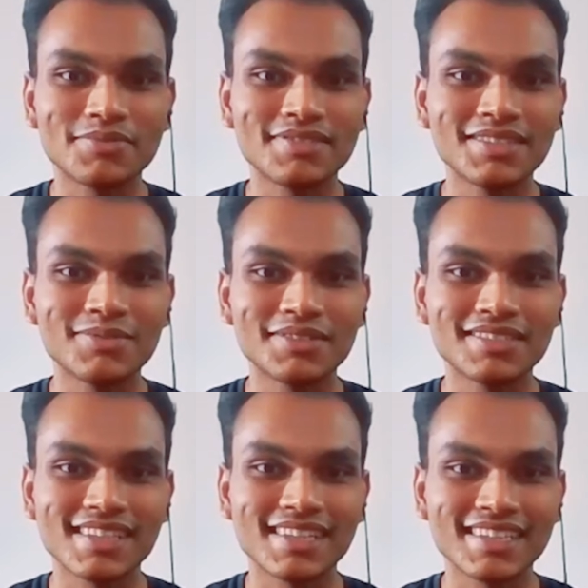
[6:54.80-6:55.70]
This
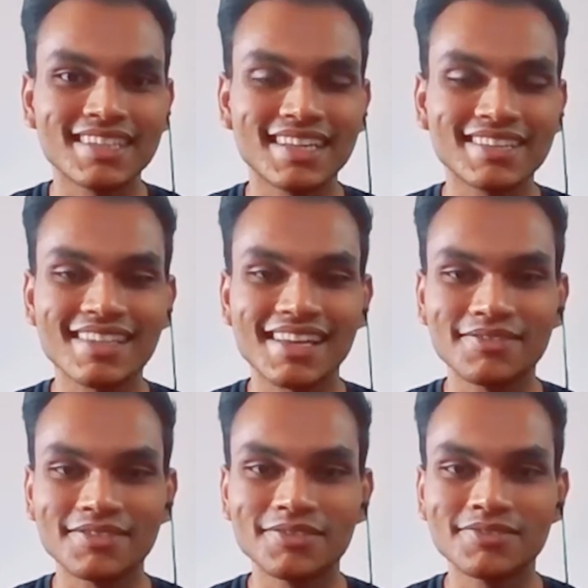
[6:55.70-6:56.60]
was like next
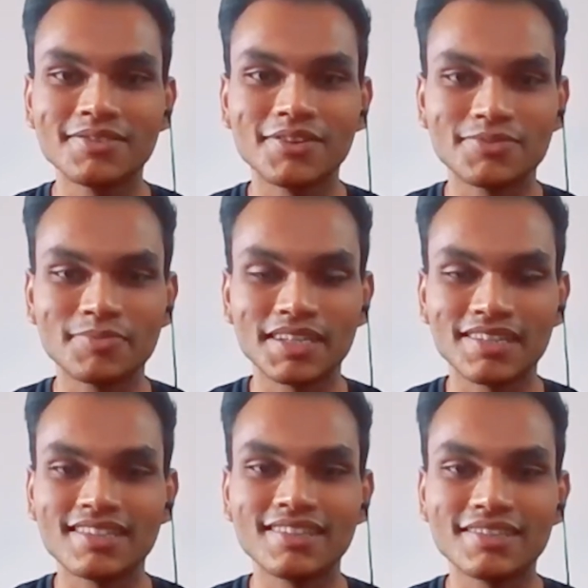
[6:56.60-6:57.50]
level of pain,